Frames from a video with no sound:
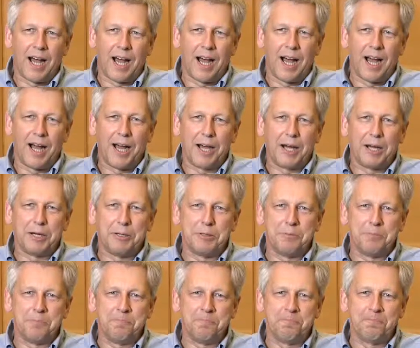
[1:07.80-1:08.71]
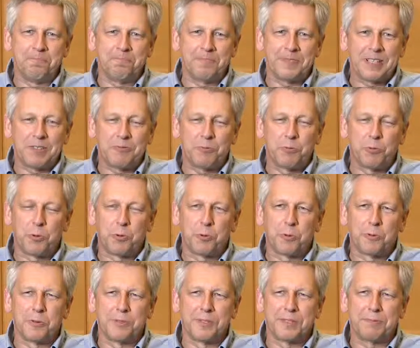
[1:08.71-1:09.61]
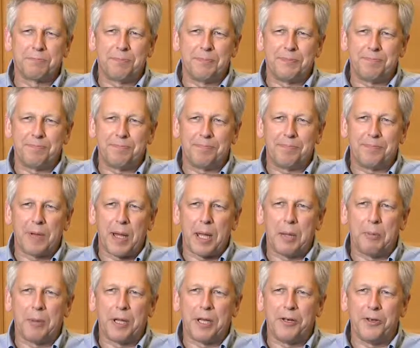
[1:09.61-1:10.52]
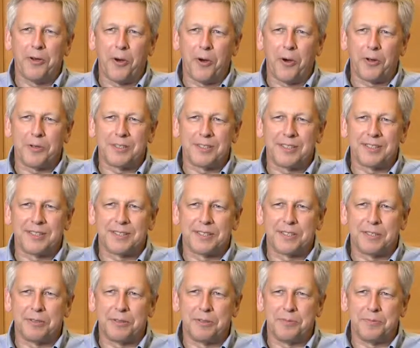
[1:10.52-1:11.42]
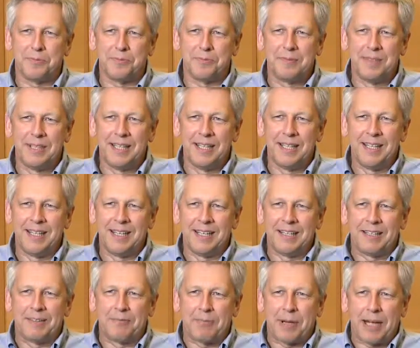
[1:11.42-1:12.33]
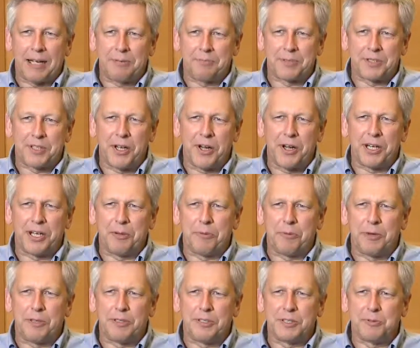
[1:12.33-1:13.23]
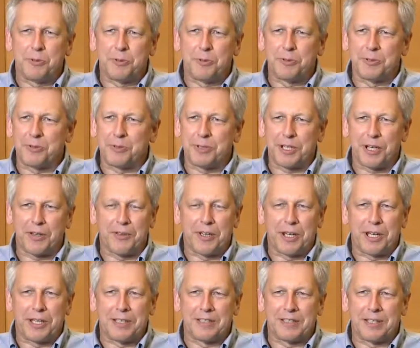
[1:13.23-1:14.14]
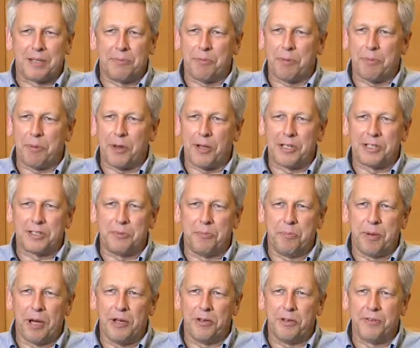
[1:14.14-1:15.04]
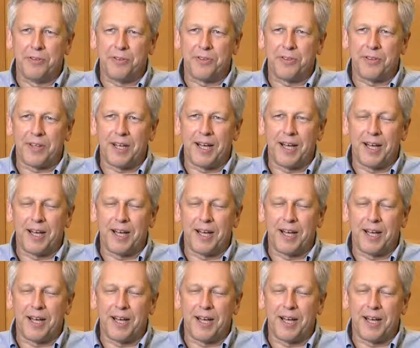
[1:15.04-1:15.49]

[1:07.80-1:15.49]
Um, rules, maybe not. Some perhaps guiding principles, which I think some apply to both.